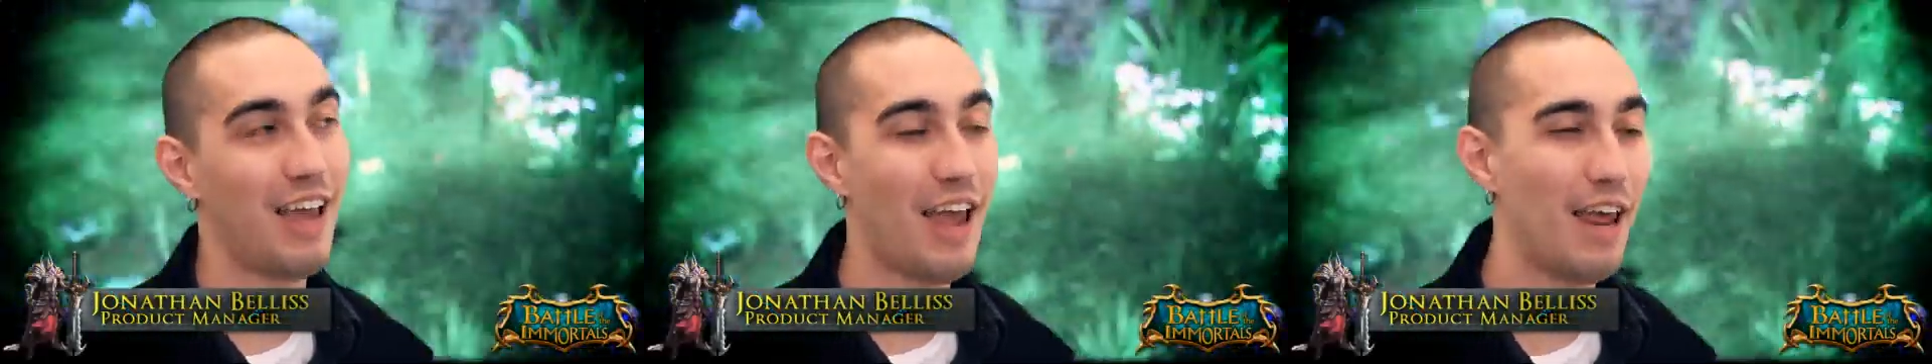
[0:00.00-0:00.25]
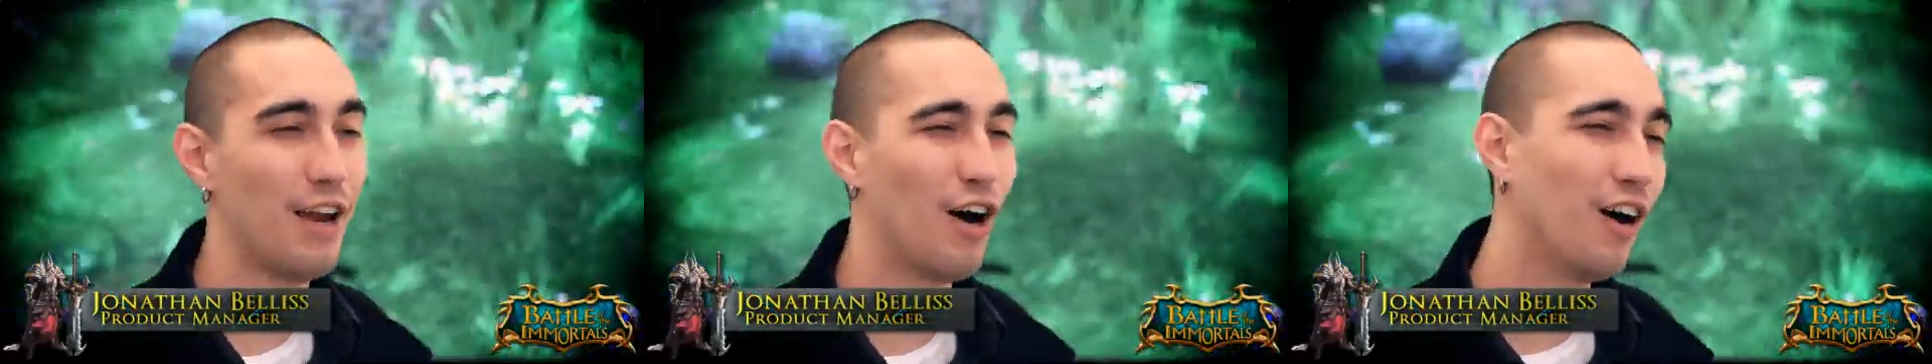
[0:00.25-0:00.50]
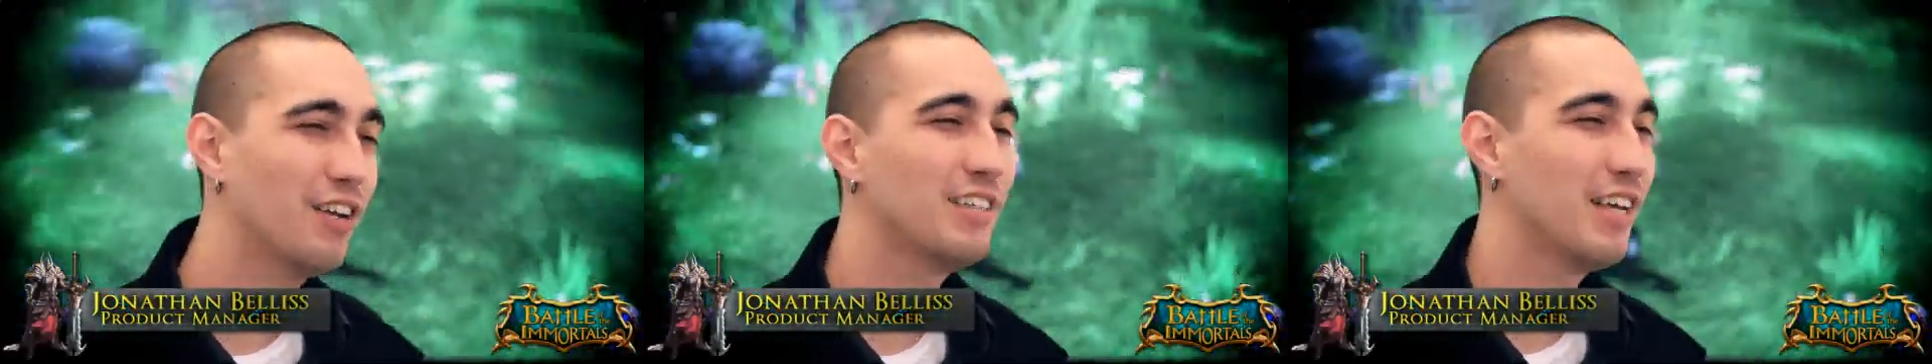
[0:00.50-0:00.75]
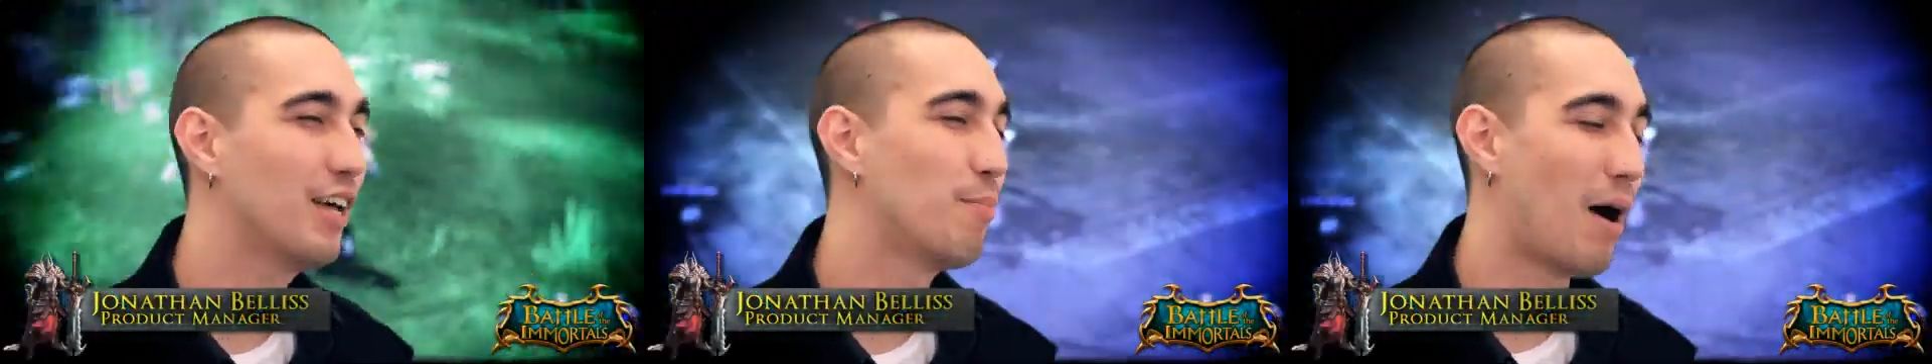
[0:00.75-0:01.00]
an
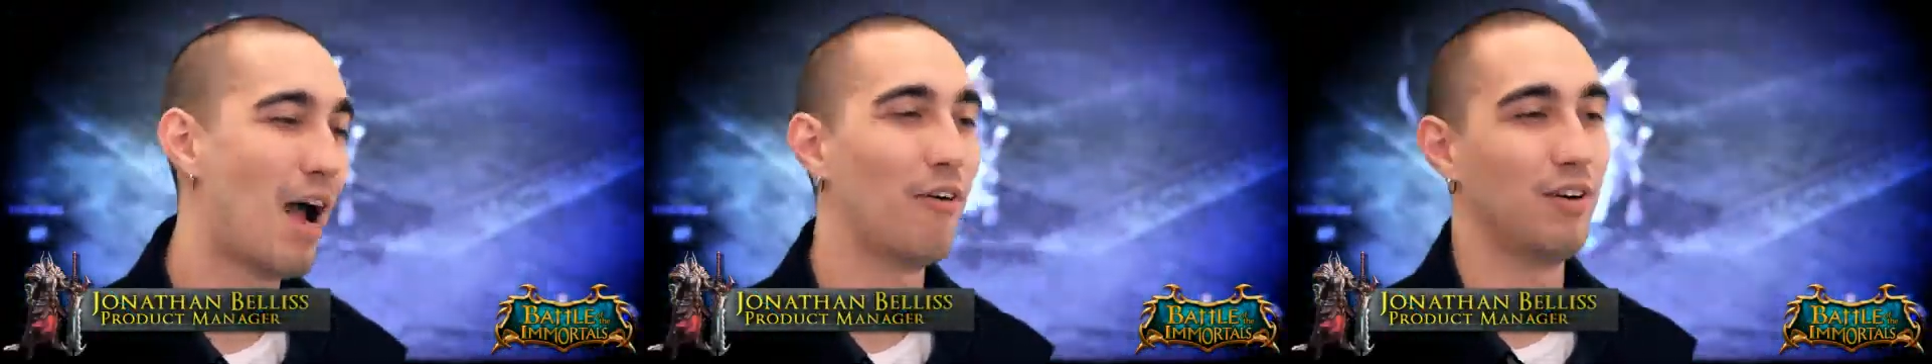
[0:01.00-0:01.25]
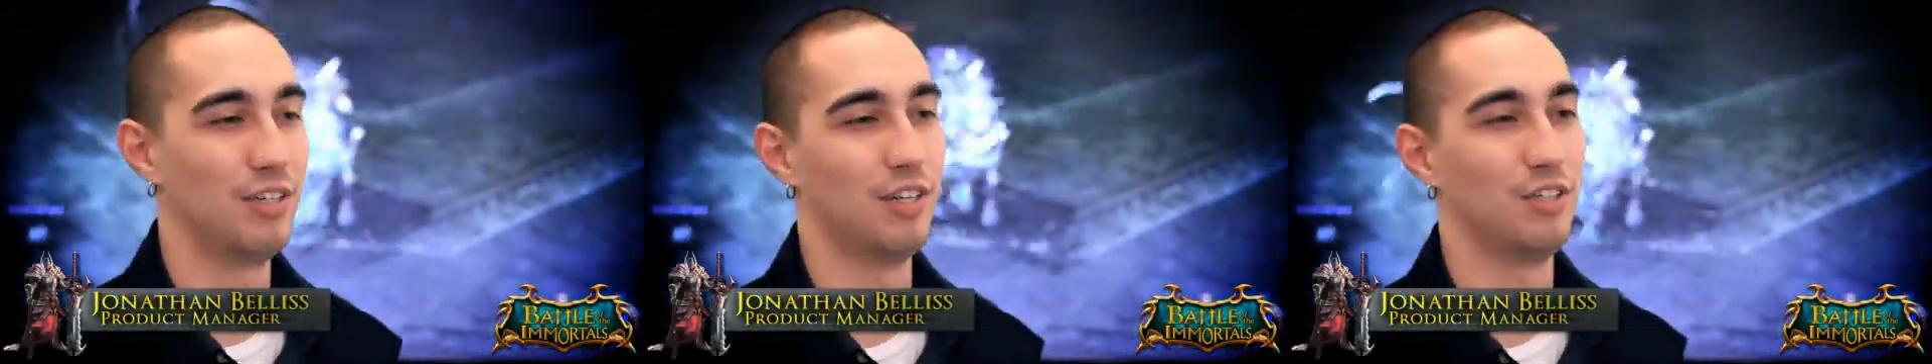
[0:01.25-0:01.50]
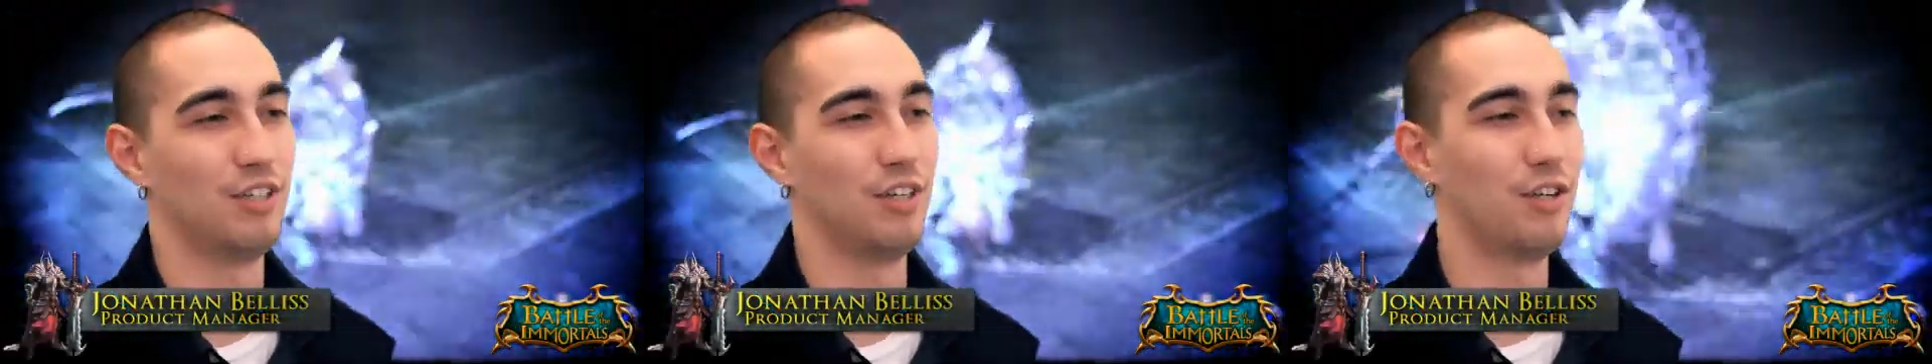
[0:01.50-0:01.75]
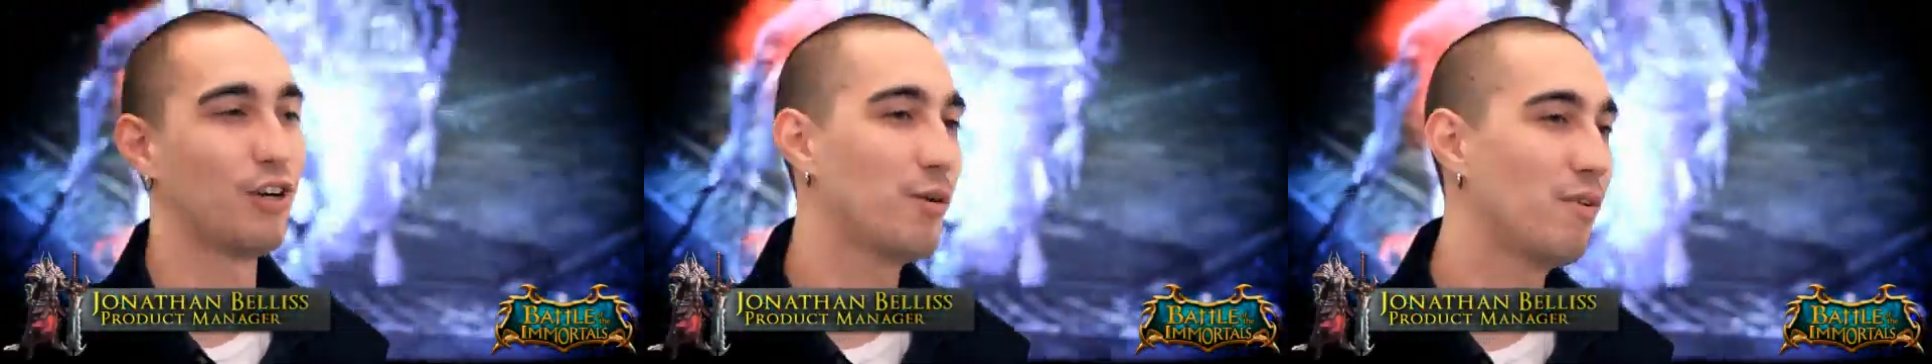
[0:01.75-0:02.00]
undead pirate dungeon.
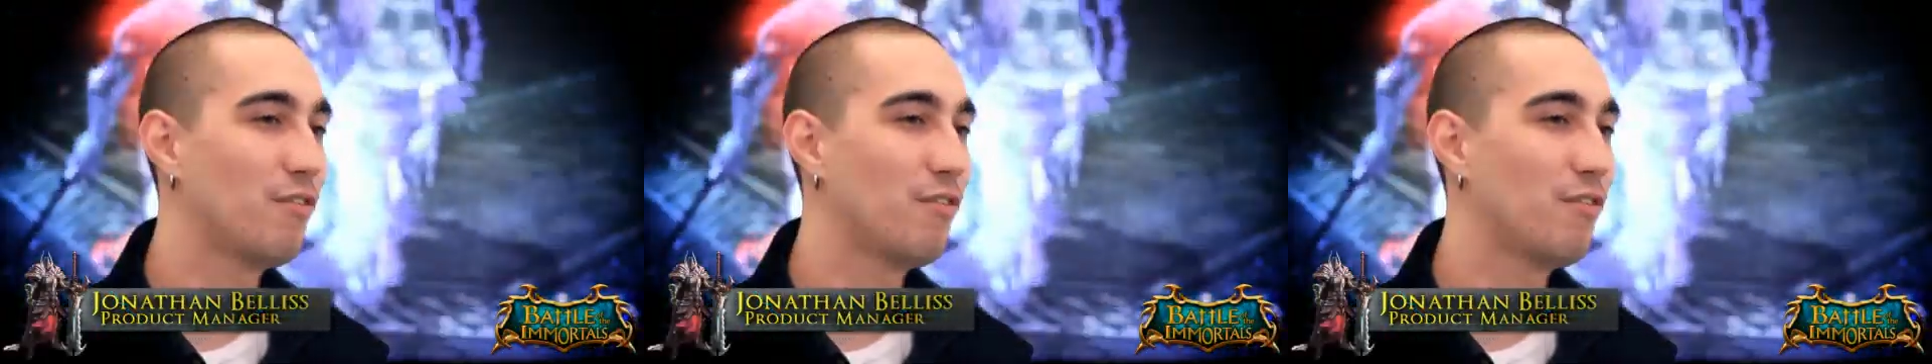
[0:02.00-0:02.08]
You're going to be